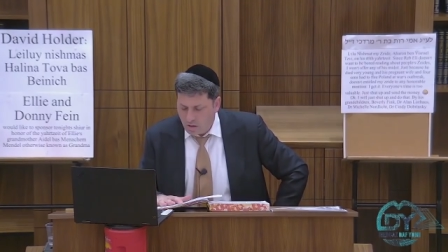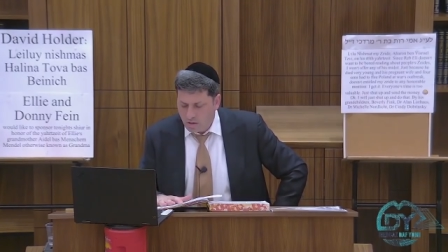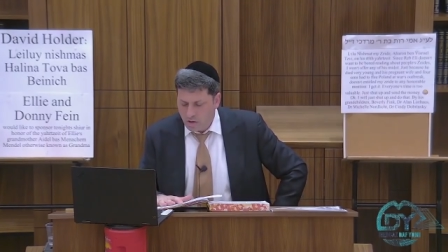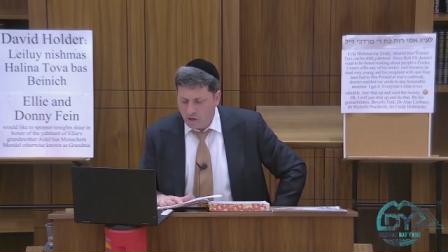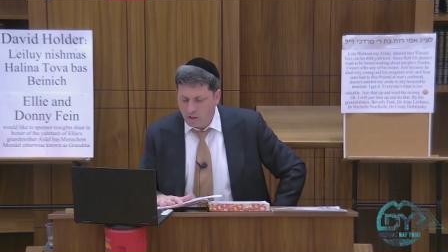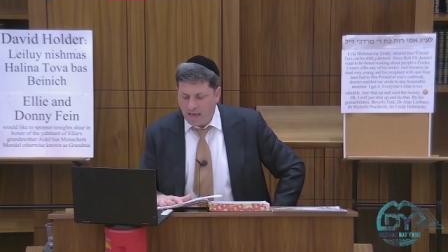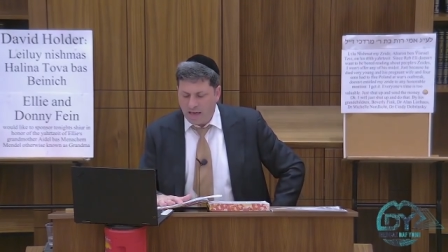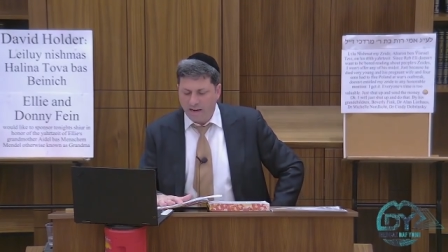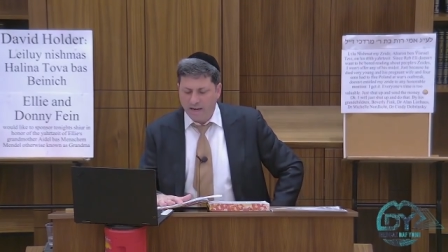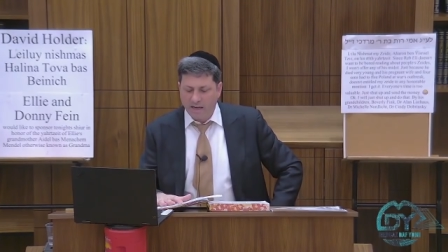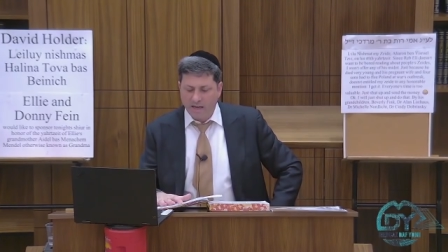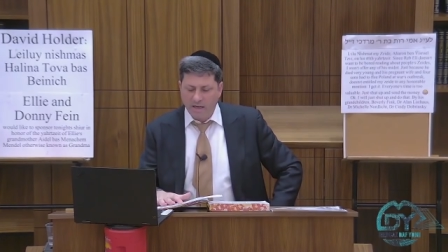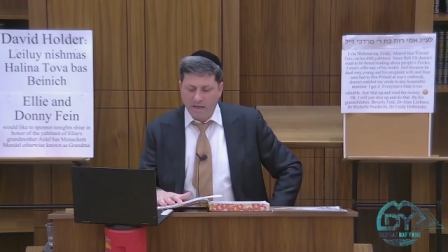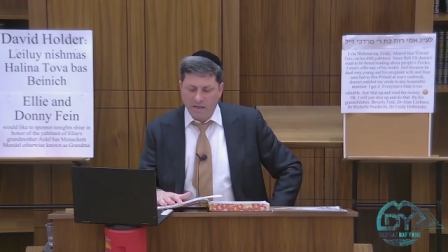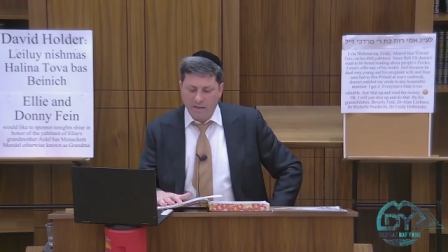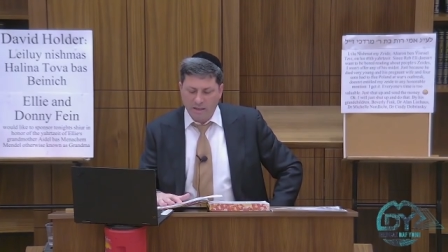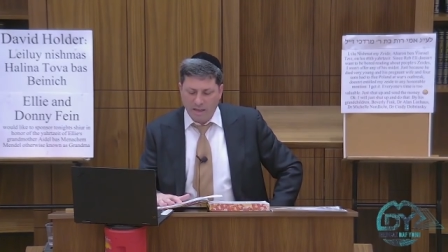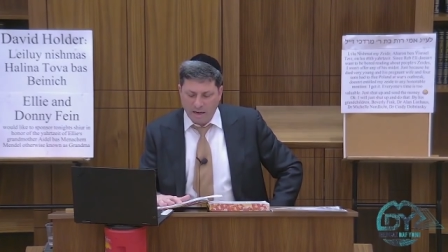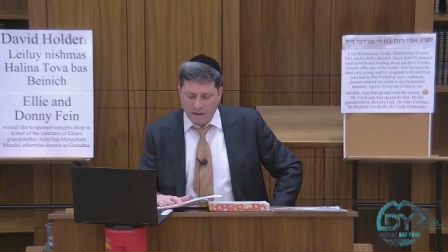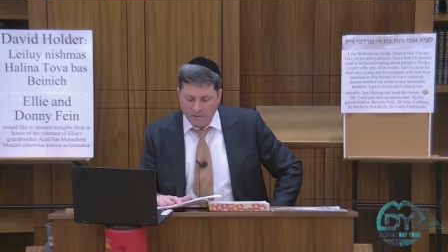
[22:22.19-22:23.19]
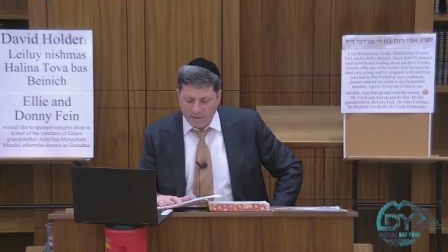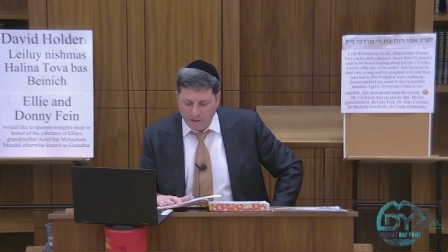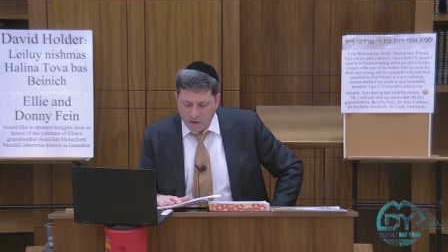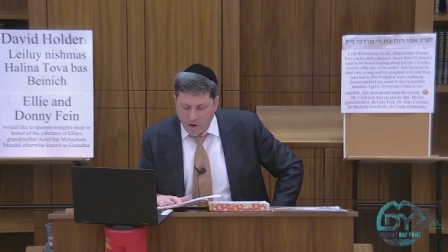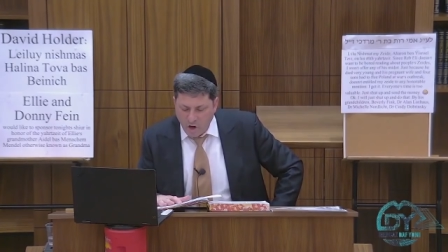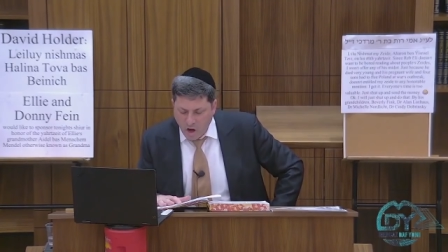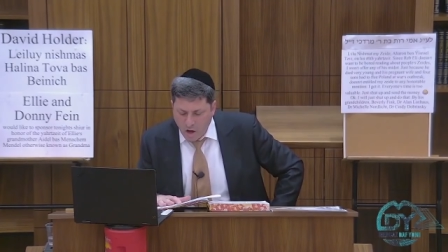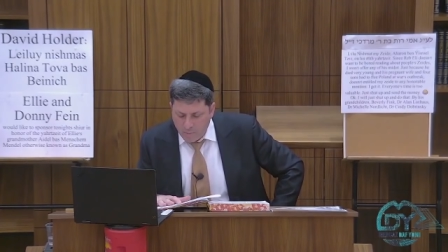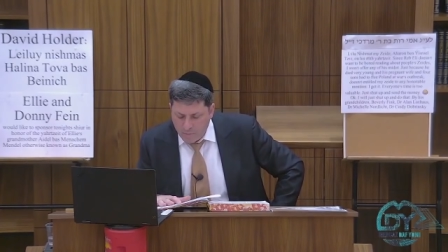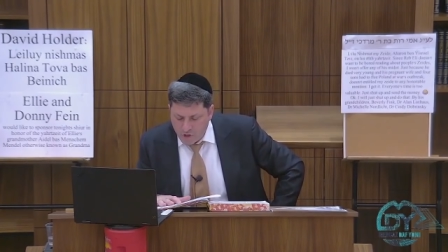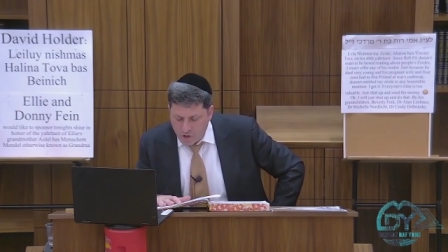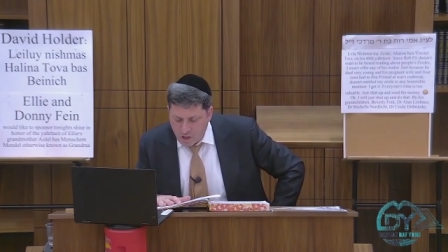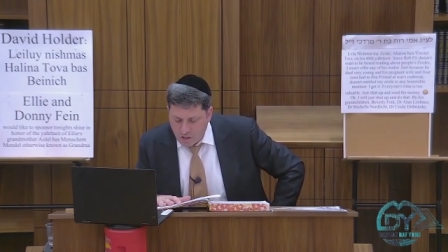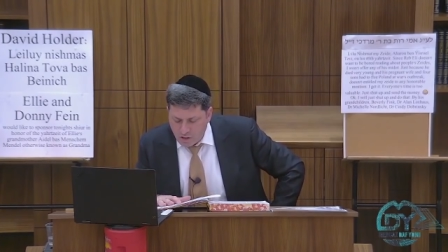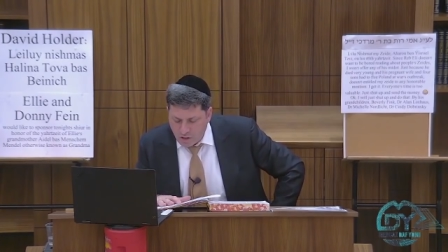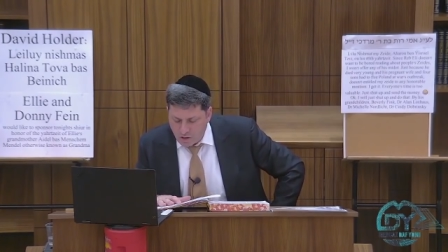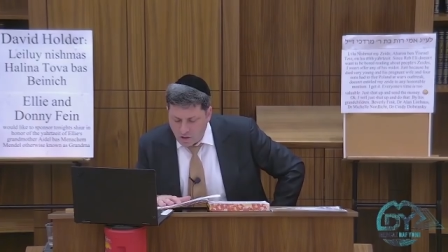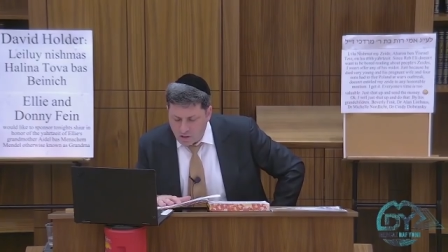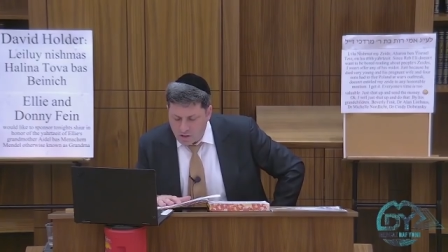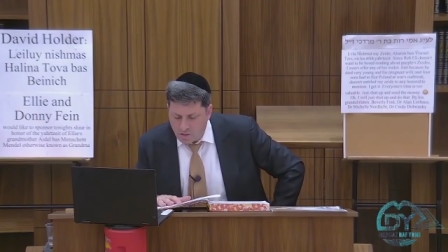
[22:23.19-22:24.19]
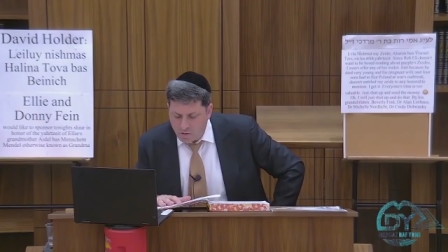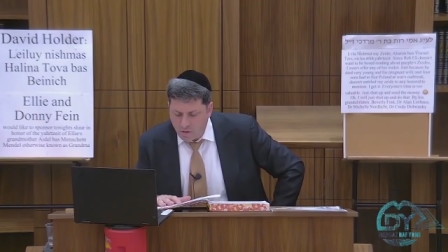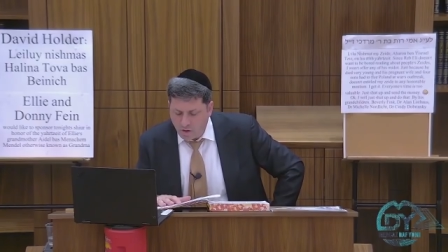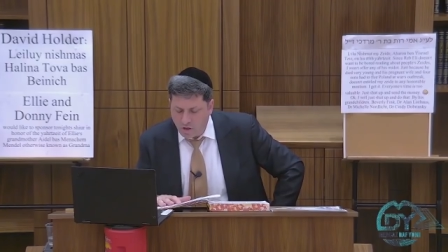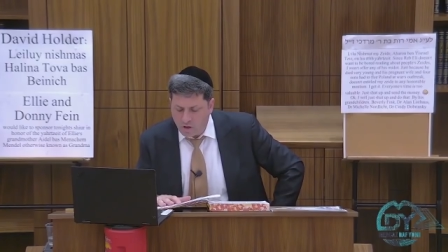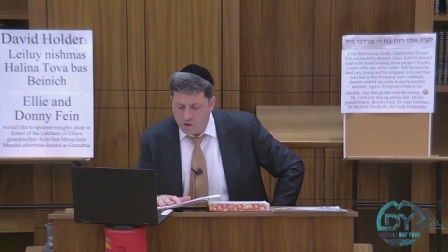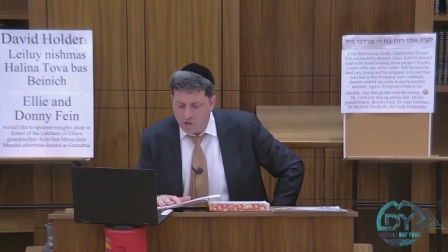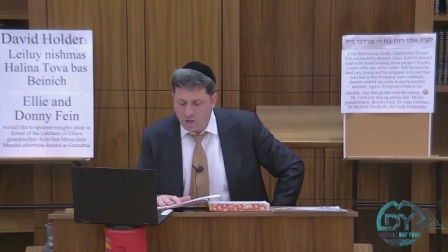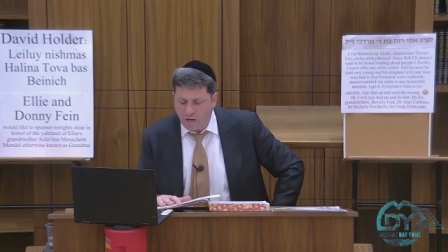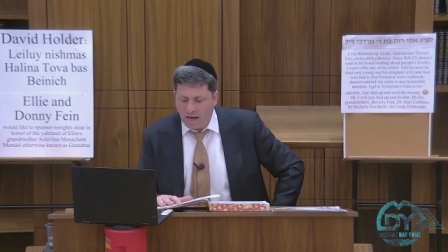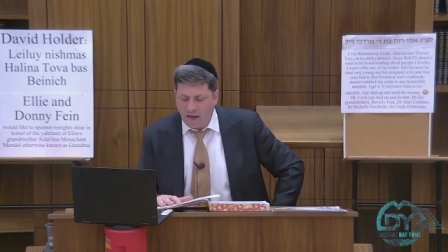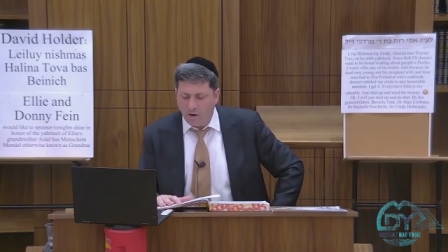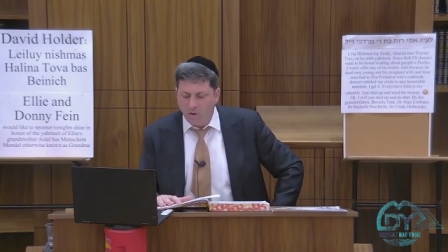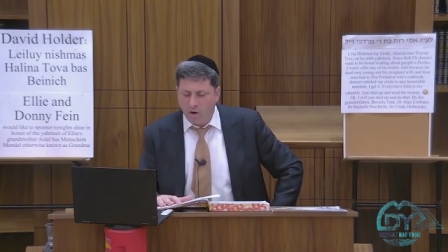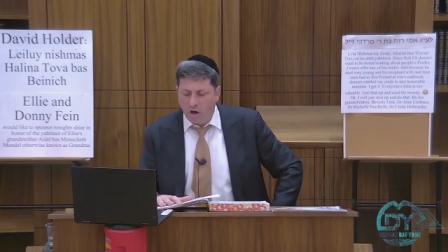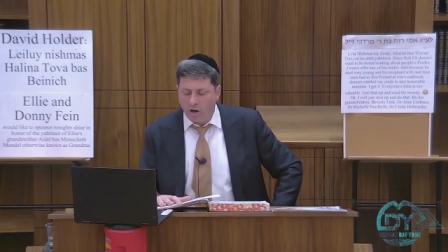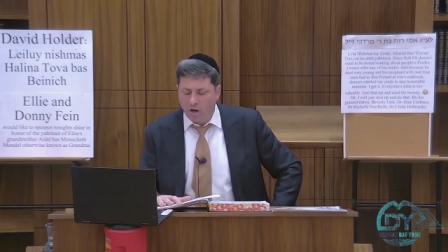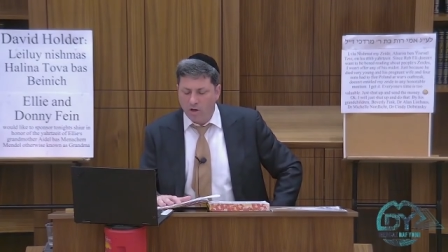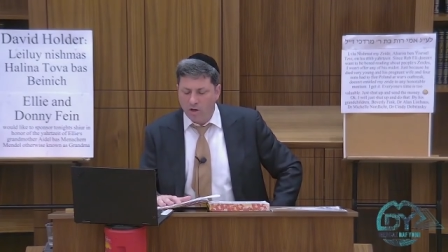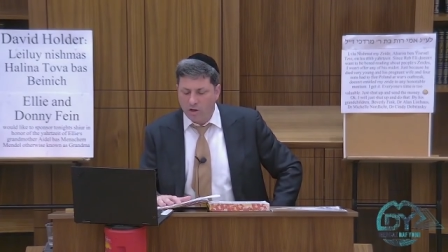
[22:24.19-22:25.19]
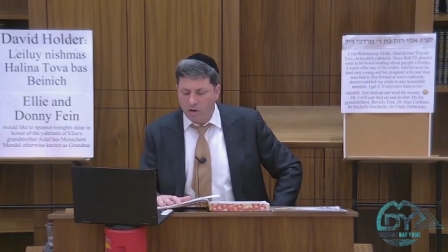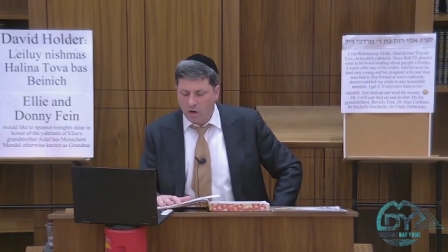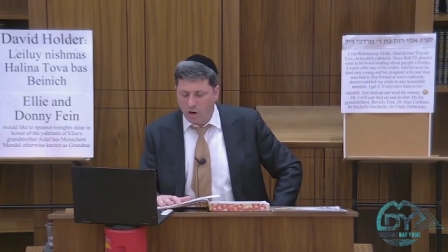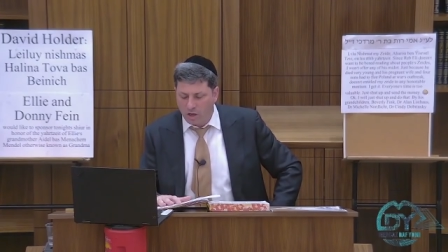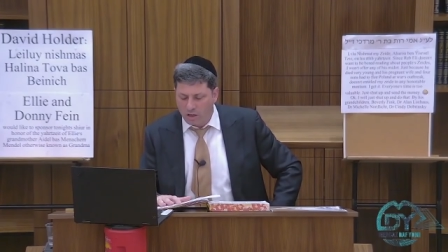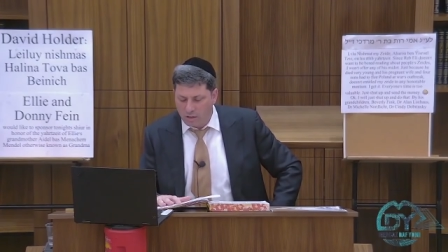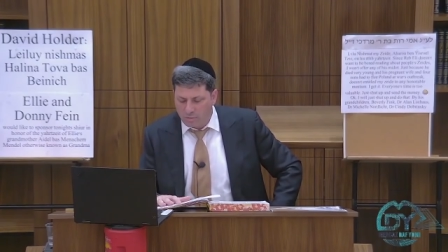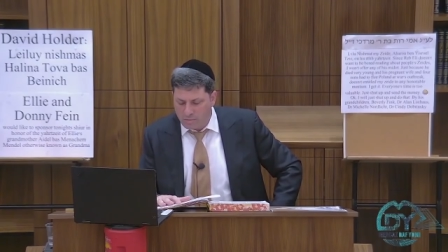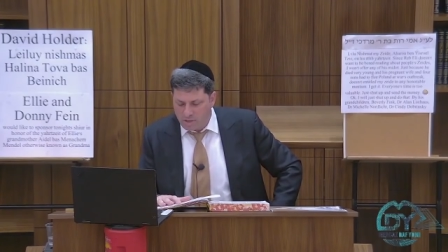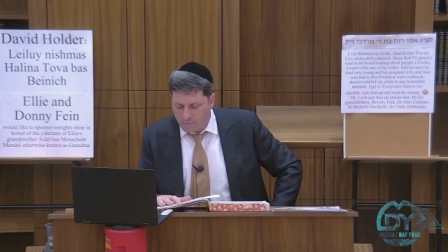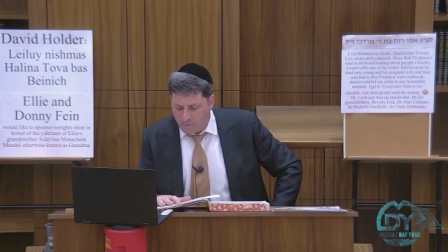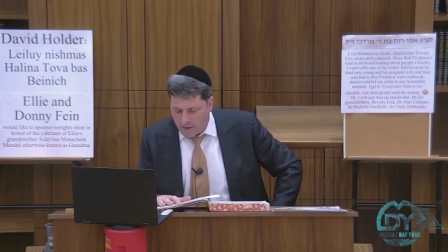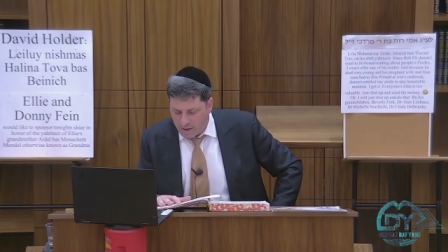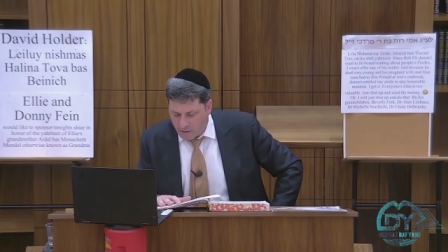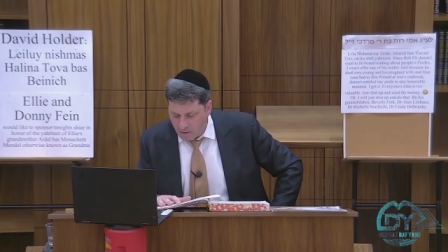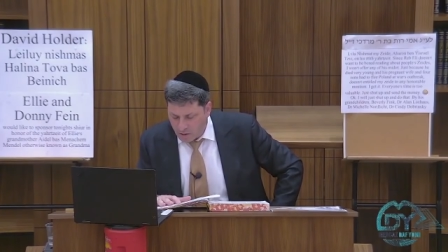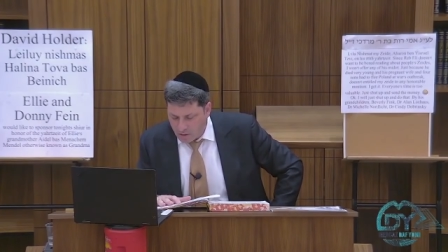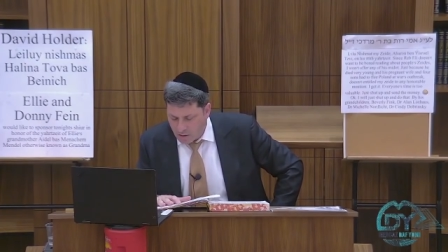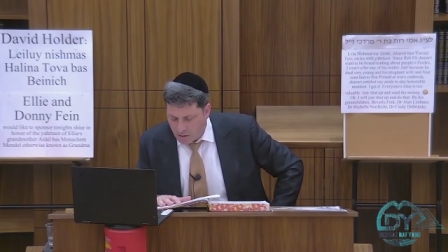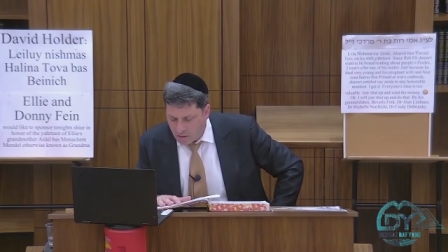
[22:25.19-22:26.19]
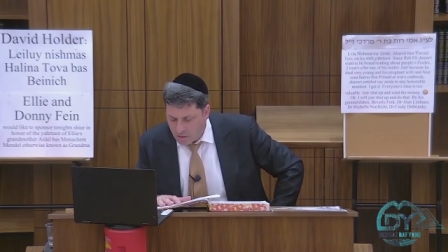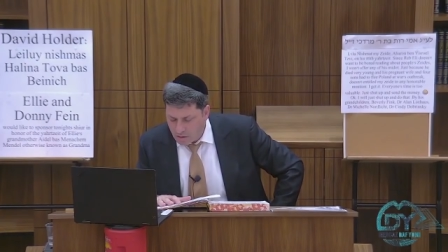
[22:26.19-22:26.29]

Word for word: You're allowed to eat it, you're allowed to have an Pshita